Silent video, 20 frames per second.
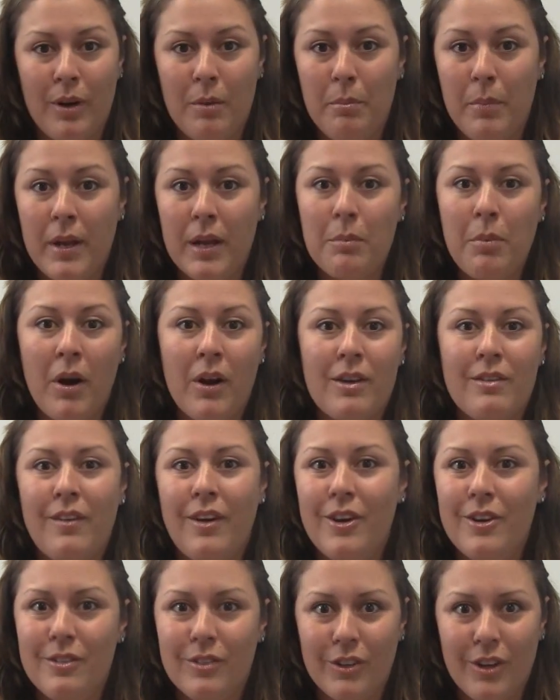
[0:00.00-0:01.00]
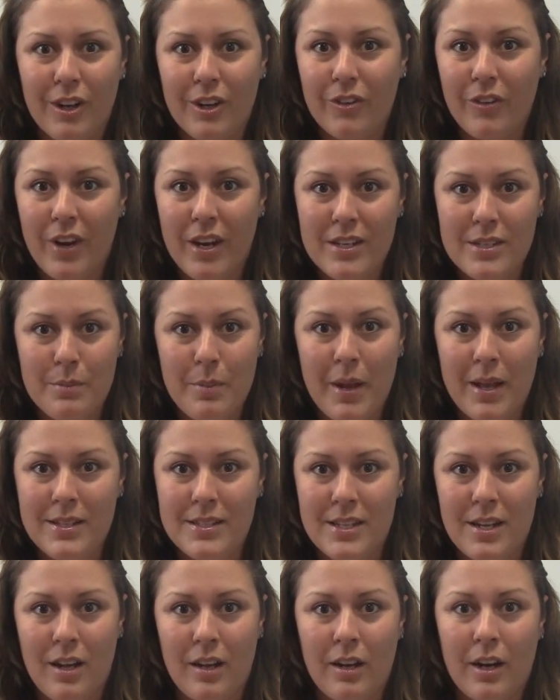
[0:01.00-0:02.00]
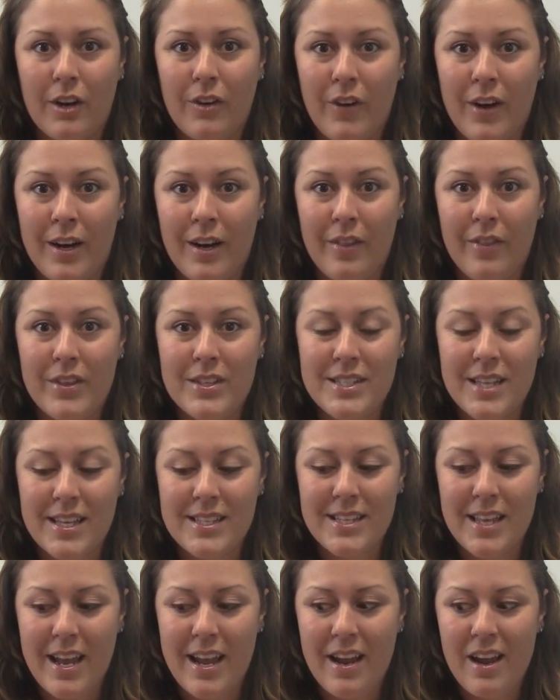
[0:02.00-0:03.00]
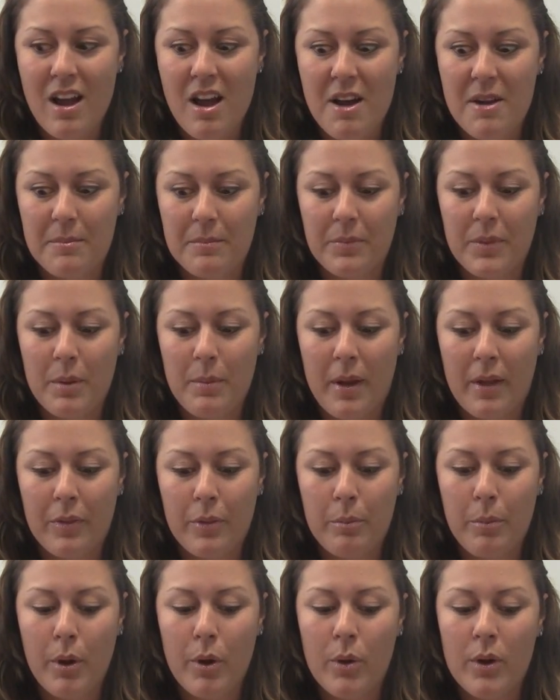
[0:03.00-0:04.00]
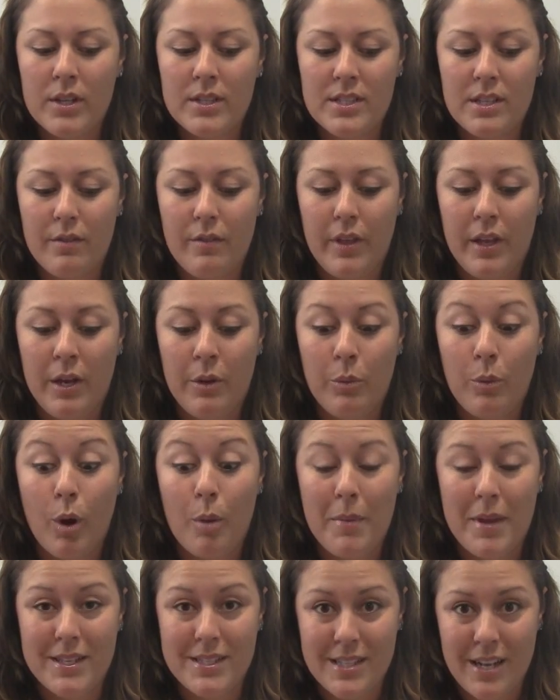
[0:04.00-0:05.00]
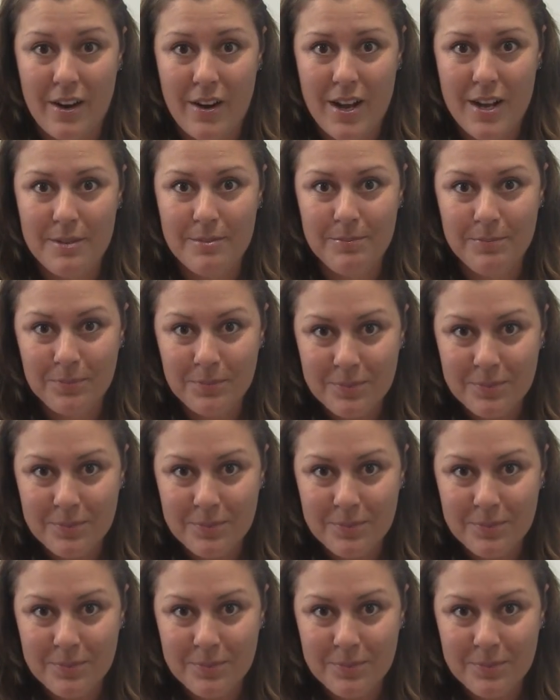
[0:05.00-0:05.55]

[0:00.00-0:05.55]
A big part of our overall grade depended on our grade on this essay about the poets of the Romance era.